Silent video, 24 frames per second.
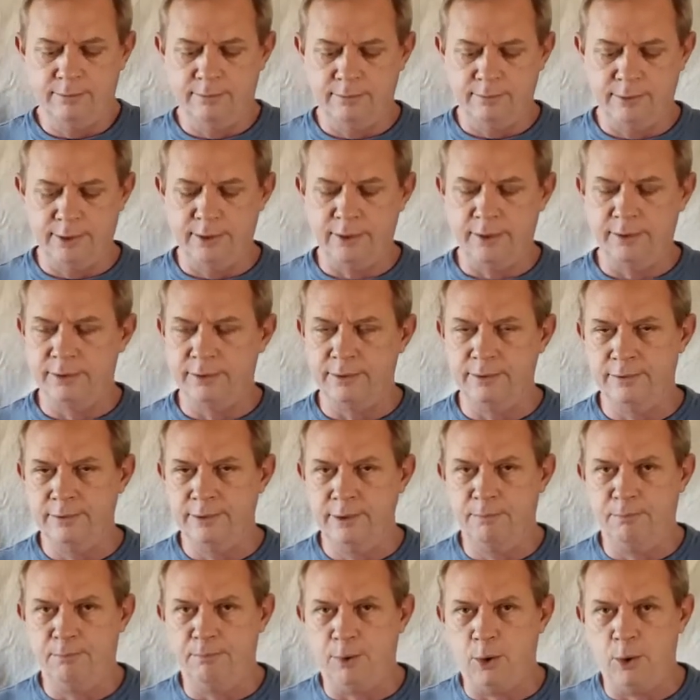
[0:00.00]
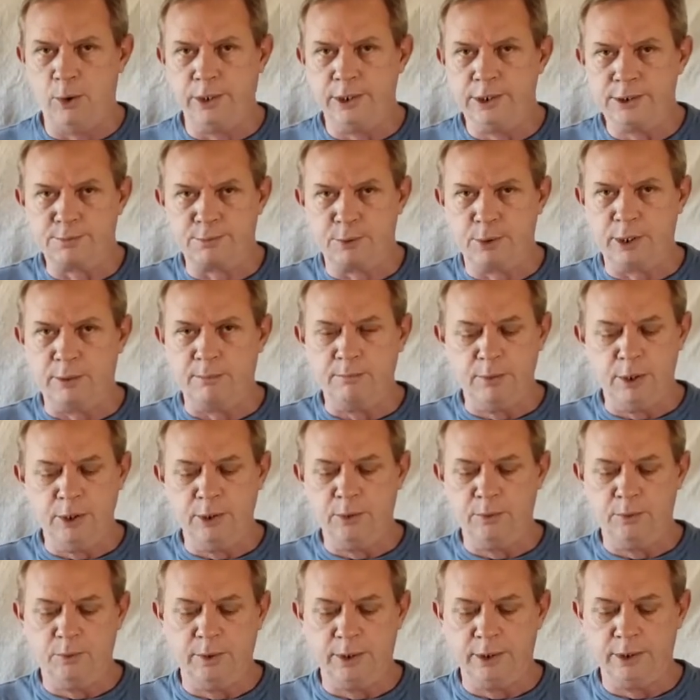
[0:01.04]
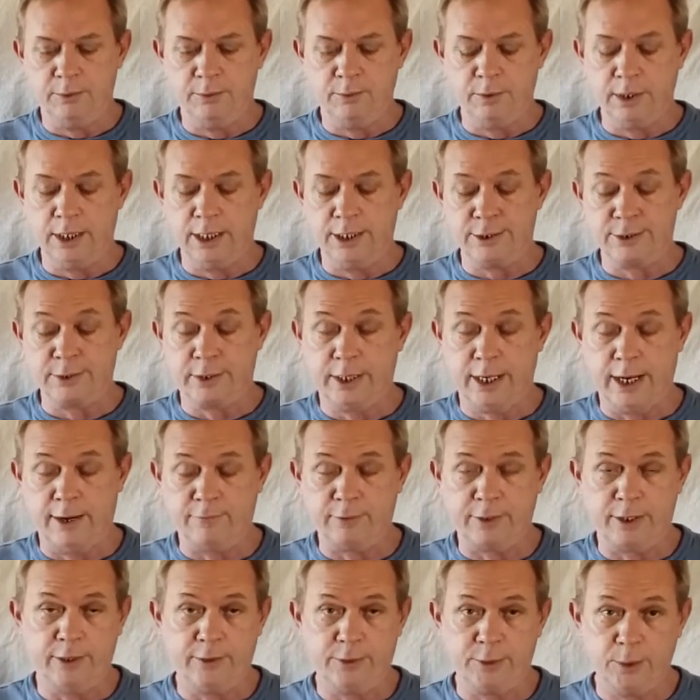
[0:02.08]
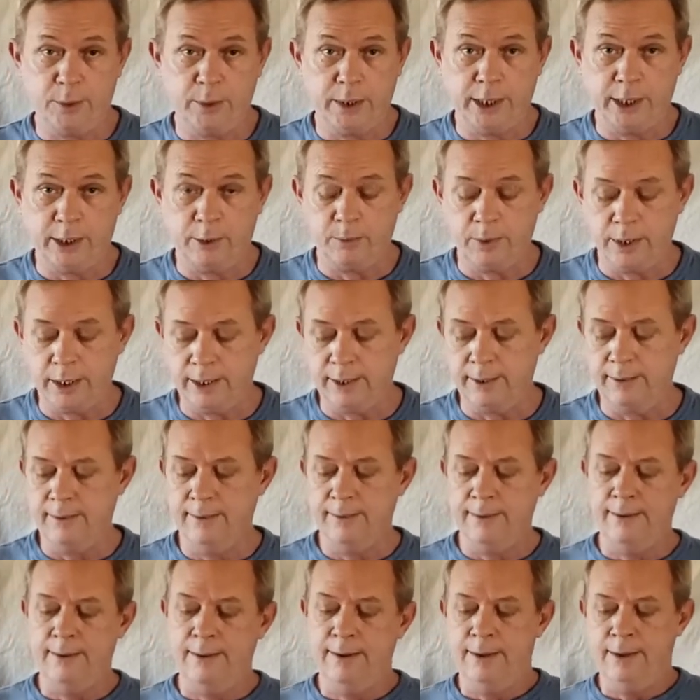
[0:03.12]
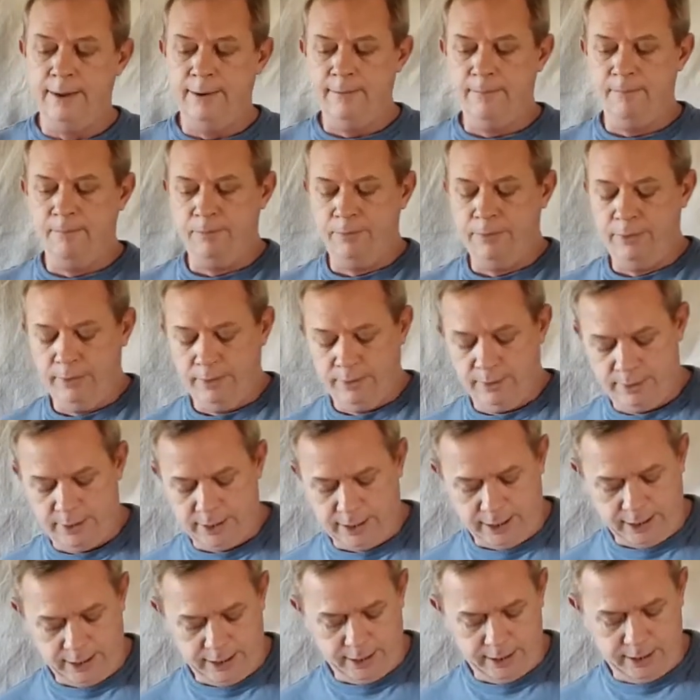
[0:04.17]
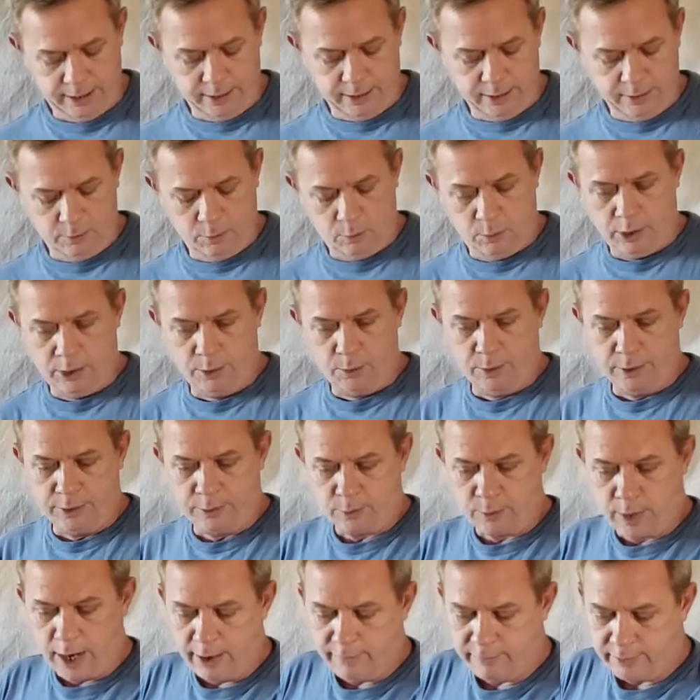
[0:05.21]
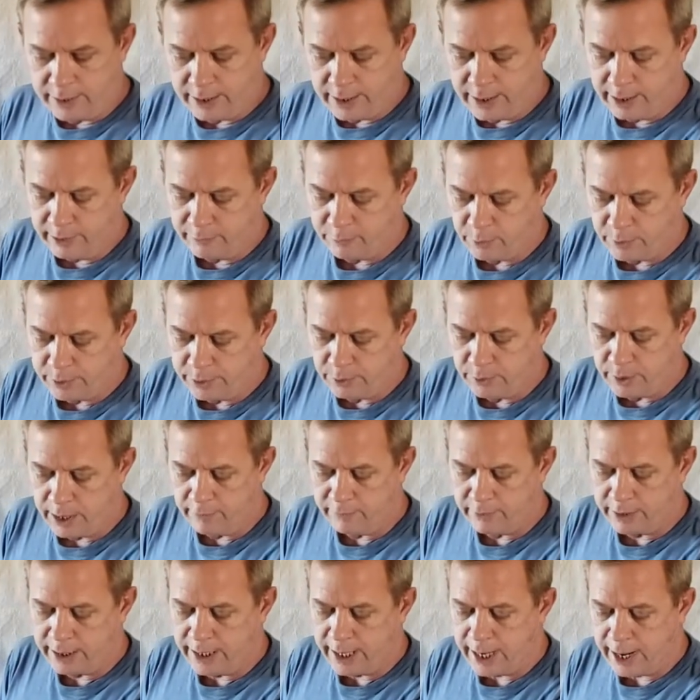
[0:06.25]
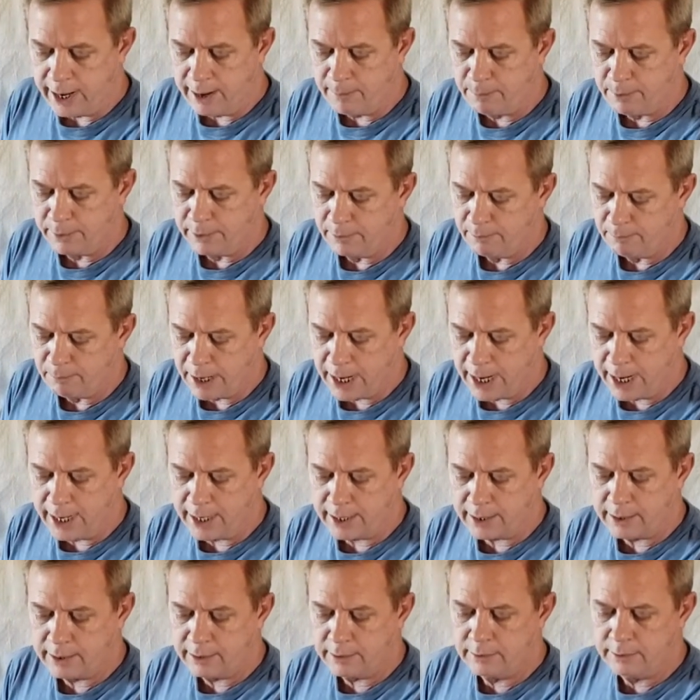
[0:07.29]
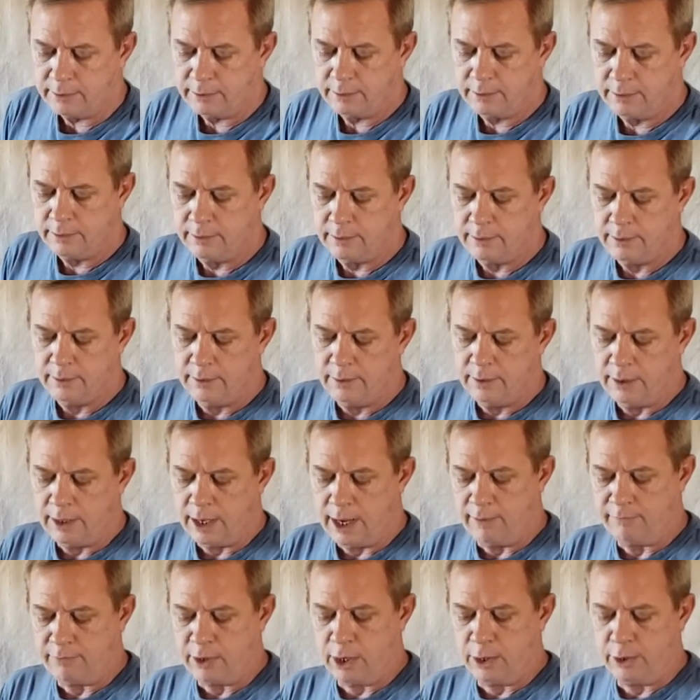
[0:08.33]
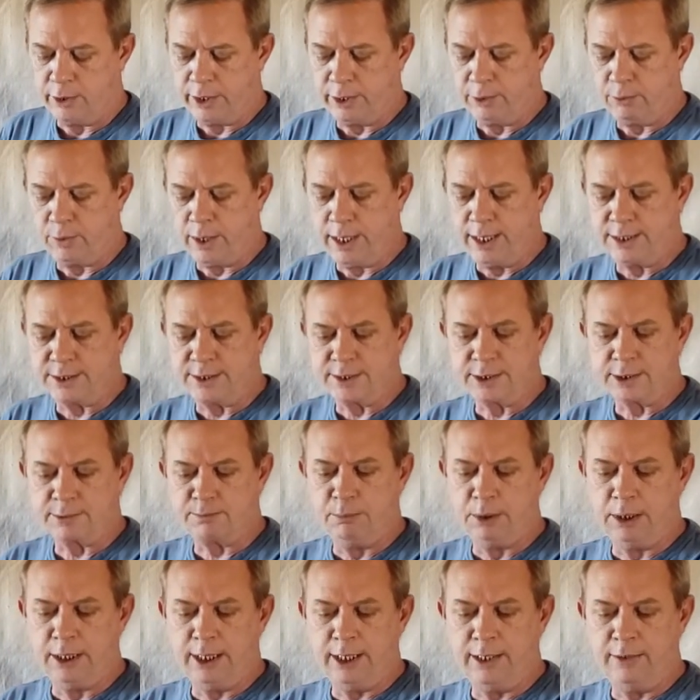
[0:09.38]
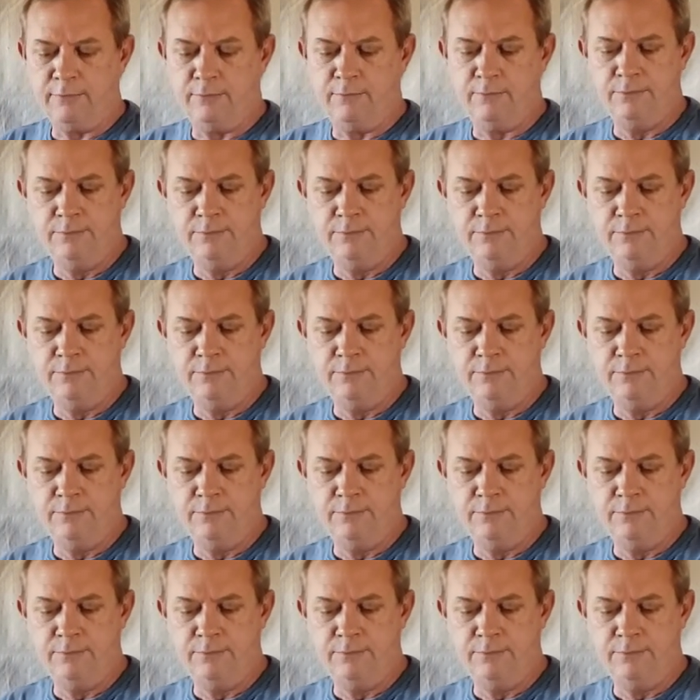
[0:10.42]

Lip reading: the point is pretty moot when you realize you're going to have to cut through it anyway. The one with the riving knife, we do have a gap in the back. I've already raised this blade